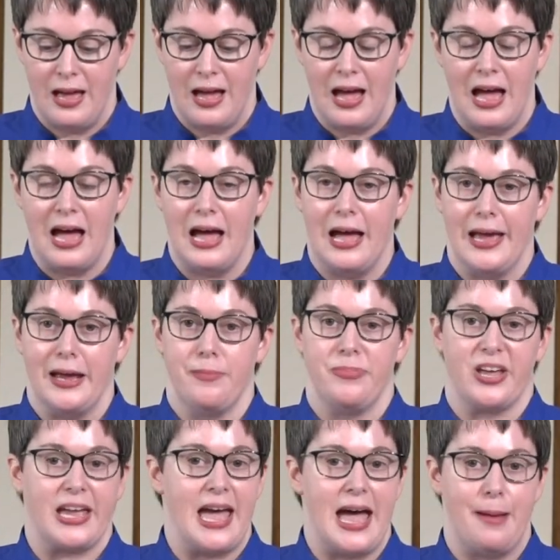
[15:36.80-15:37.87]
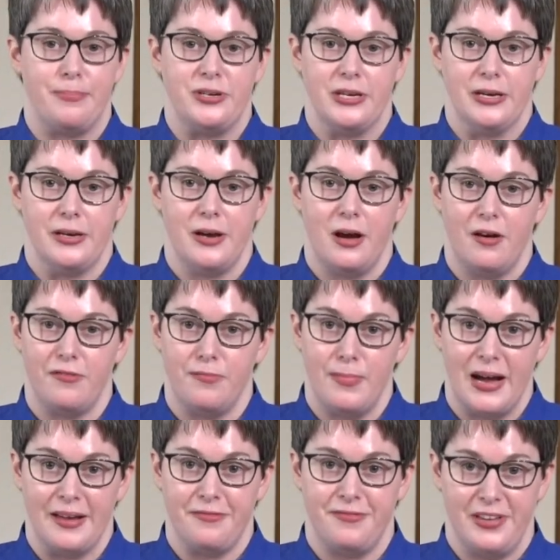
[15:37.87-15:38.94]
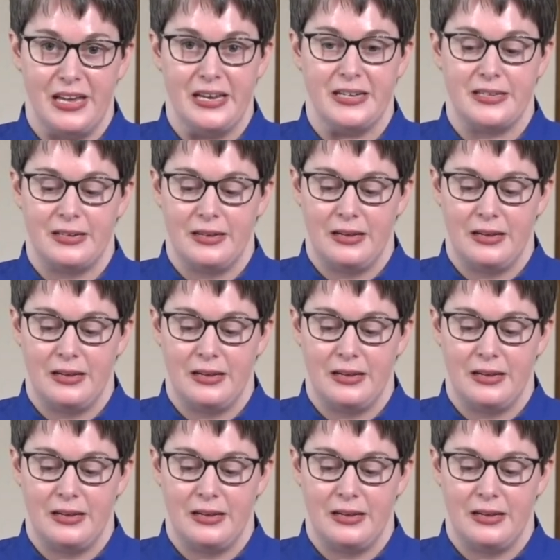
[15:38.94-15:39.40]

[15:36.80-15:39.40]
I am the captain of my fate.